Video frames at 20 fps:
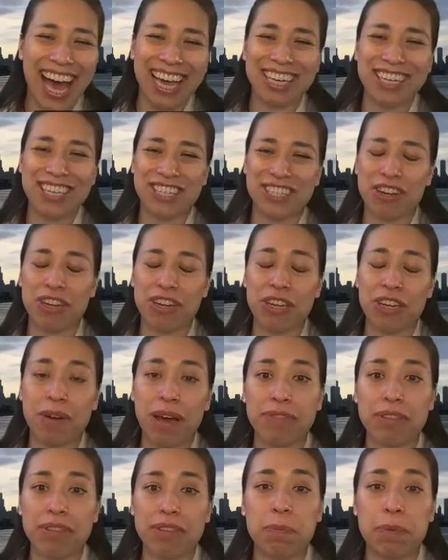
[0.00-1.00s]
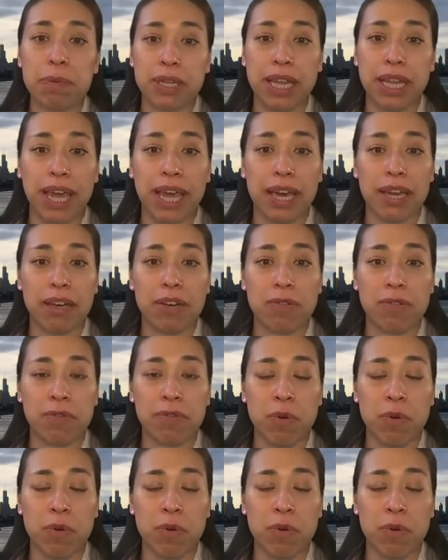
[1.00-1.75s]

and so you have to plan